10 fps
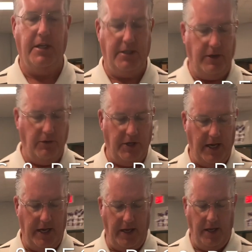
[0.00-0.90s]
every
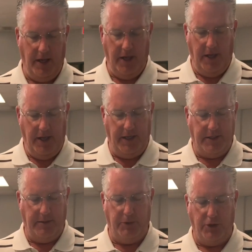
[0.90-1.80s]
day,
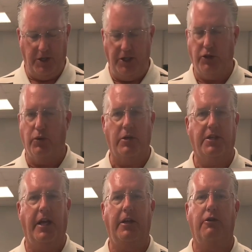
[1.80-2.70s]
except your teacher will
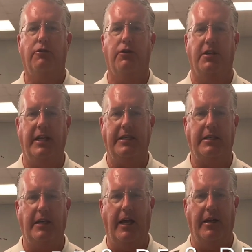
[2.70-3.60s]
take you to a
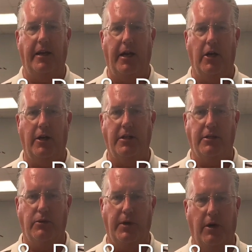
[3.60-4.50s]
designated area,
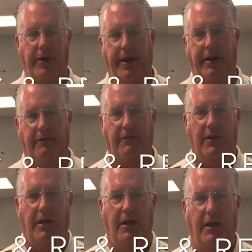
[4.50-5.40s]
so we don't have
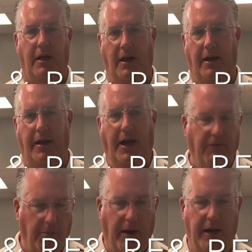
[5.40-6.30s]

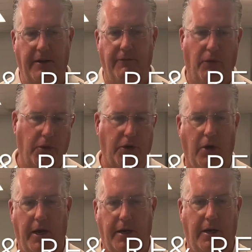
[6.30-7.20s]
everybody in 4th
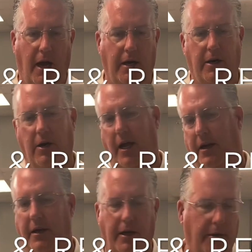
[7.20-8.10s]
grade
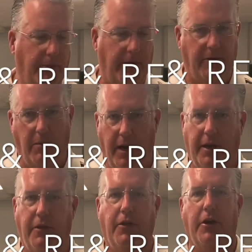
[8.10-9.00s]
congregated up or everybody
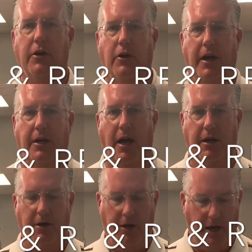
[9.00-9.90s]
in 3rd grade
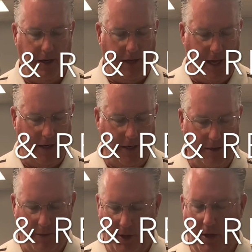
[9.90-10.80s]
congregated
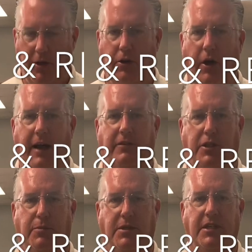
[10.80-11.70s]
up. You'll have a
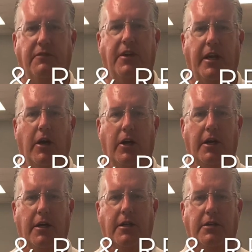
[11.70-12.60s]
specific
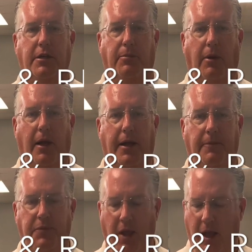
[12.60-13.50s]
area to play.
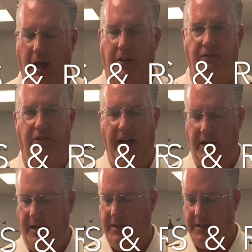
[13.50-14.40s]
And then
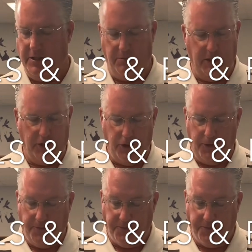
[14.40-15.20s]
finally, dismissal.